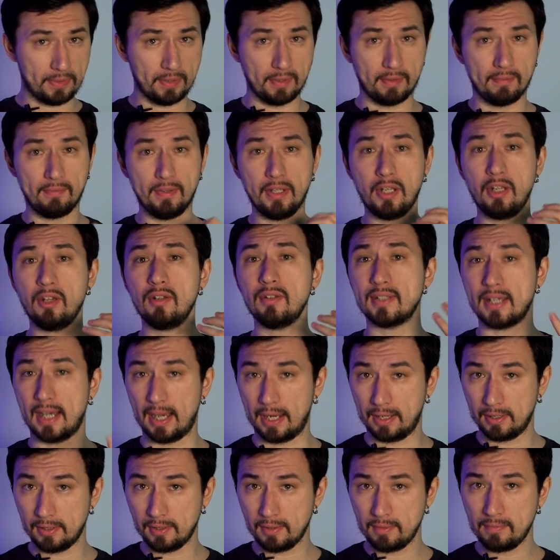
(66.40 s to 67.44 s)
the video
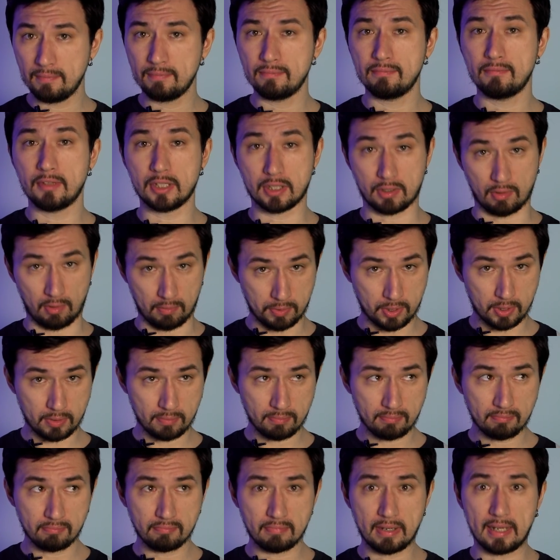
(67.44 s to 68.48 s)
title,
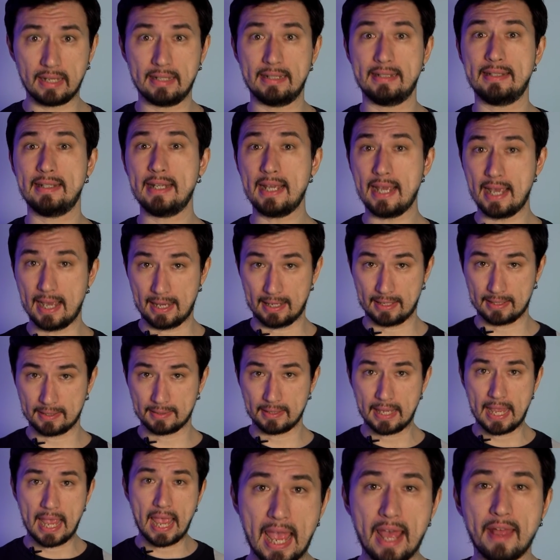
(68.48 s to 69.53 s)
description, and
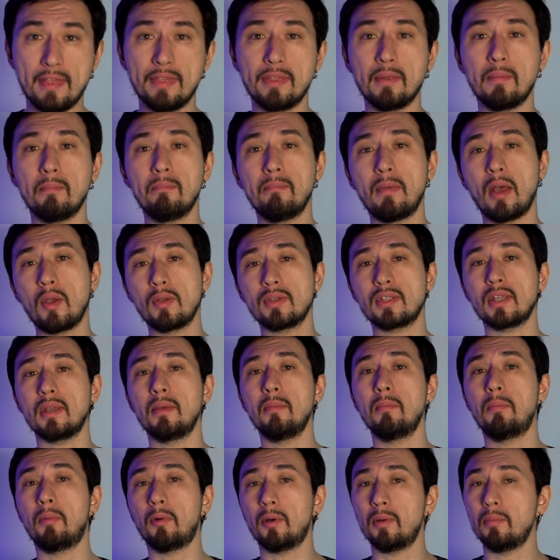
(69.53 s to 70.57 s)
tags. And the most
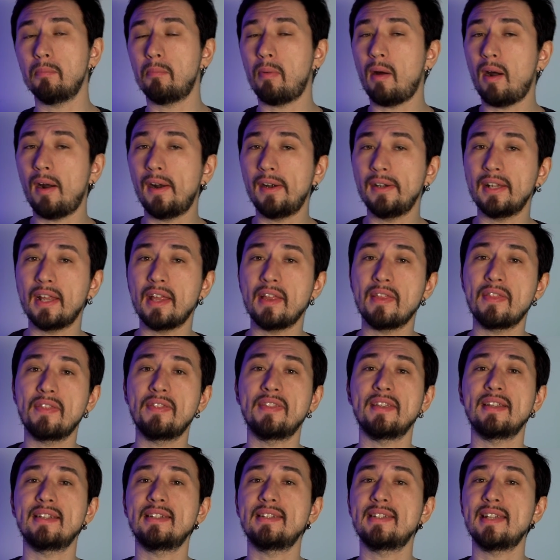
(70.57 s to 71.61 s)
important part is
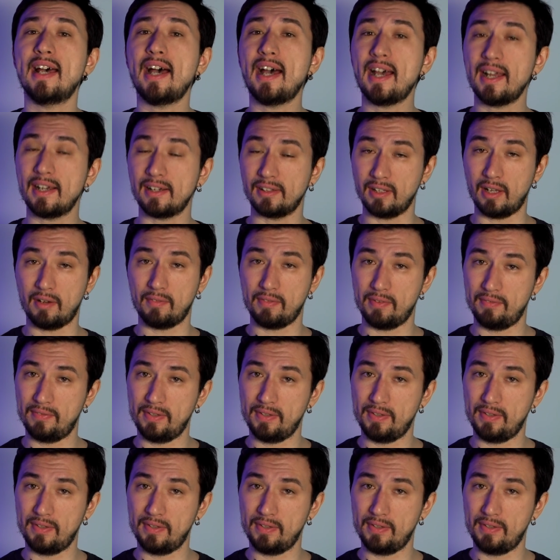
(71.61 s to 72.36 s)
the title of the